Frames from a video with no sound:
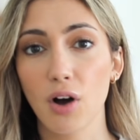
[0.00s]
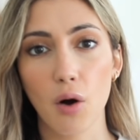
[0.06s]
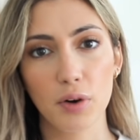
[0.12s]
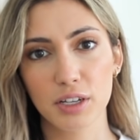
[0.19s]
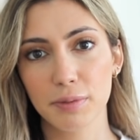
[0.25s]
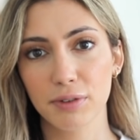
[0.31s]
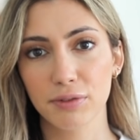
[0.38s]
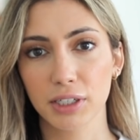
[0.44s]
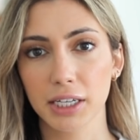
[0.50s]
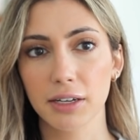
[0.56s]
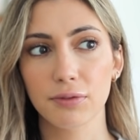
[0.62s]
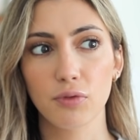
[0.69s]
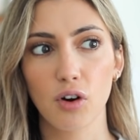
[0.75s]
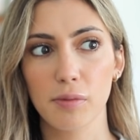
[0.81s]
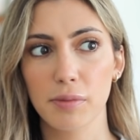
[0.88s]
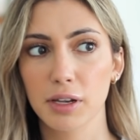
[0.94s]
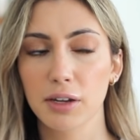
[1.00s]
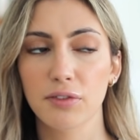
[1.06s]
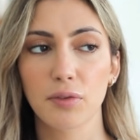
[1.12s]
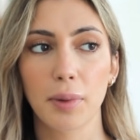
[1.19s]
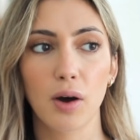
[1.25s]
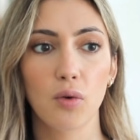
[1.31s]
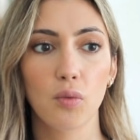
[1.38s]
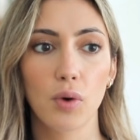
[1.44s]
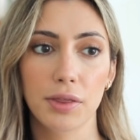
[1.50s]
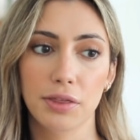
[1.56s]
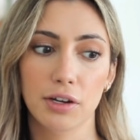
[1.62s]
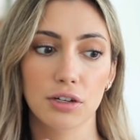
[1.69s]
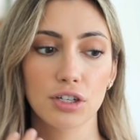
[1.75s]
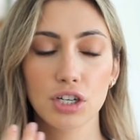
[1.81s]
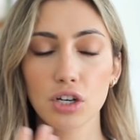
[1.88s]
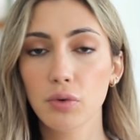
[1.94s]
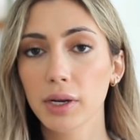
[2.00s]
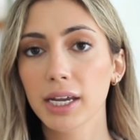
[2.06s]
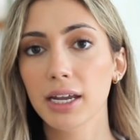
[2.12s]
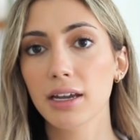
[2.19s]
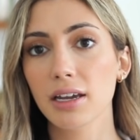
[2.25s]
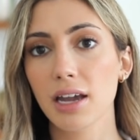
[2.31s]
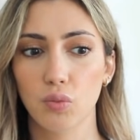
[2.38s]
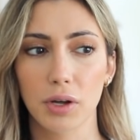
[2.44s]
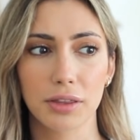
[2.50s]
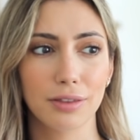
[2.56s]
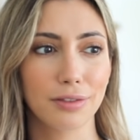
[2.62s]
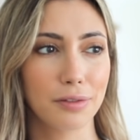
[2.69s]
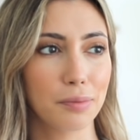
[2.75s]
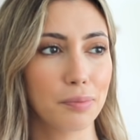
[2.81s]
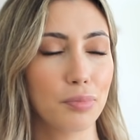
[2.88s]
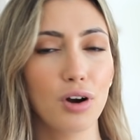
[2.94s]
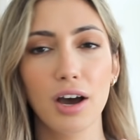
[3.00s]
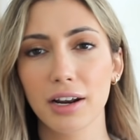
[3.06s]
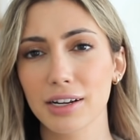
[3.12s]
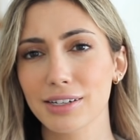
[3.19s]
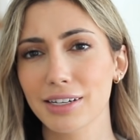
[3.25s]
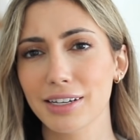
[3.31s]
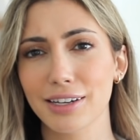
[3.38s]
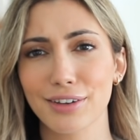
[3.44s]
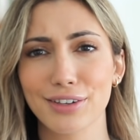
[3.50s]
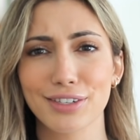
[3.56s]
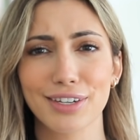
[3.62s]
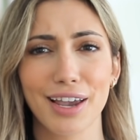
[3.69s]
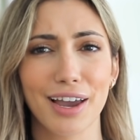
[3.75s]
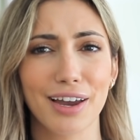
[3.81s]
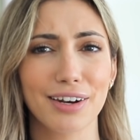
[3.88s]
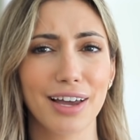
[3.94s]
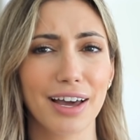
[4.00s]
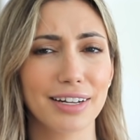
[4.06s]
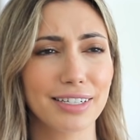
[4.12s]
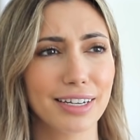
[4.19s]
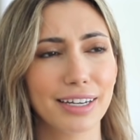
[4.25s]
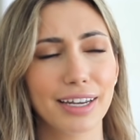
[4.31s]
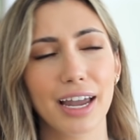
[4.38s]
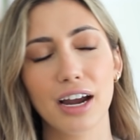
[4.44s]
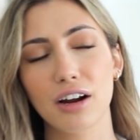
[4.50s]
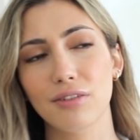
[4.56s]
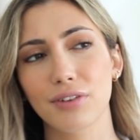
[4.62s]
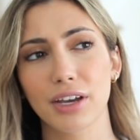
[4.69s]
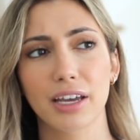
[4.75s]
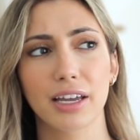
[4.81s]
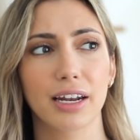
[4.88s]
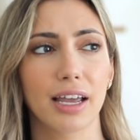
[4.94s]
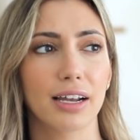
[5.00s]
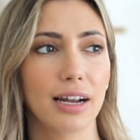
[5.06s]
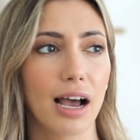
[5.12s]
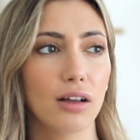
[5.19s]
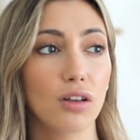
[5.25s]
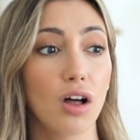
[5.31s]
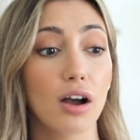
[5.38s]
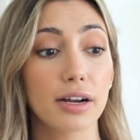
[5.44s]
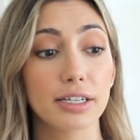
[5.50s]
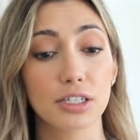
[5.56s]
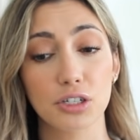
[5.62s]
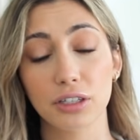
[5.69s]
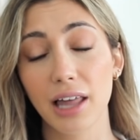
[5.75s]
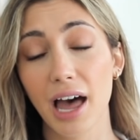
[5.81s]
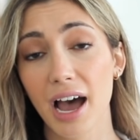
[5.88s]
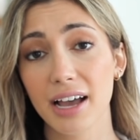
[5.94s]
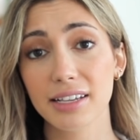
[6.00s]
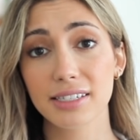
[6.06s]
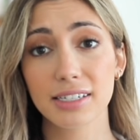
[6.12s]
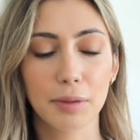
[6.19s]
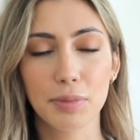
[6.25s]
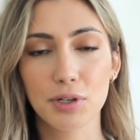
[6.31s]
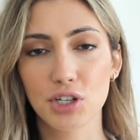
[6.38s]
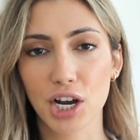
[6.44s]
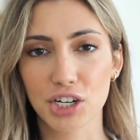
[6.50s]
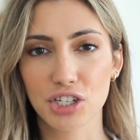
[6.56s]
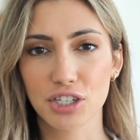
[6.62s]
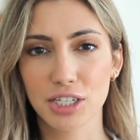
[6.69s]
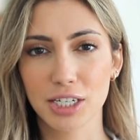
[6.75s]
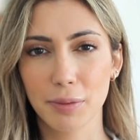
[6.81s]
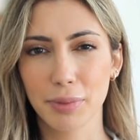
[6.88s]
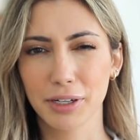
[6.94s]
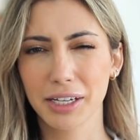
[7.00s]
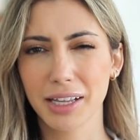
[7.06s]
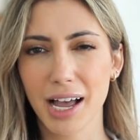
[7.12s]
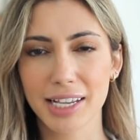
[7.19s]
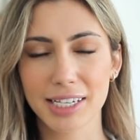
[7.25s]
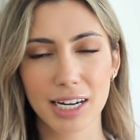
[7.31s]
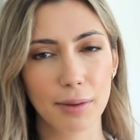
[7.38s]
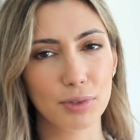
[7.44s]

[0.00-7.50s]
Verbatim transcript: always been really informative about what they're doing, what the product is and how to take care of it and how long it should last. Lip injections typically last